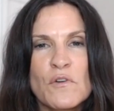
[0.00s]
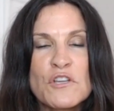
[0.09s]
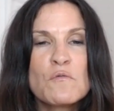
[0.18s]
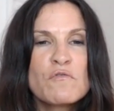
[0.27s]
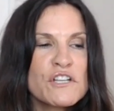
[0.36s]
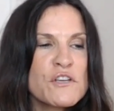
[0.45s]
When
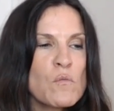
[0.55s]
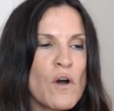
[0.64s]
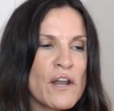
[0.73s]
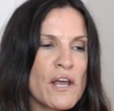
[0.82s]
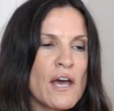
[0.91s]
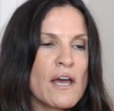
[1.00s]
you really
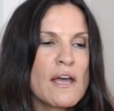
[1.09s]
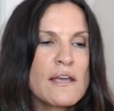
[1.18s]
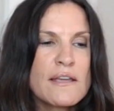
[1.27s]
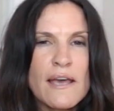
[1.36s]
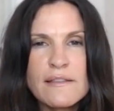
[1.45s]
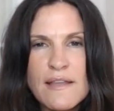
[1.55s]
want to
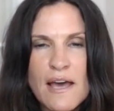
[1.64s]
get that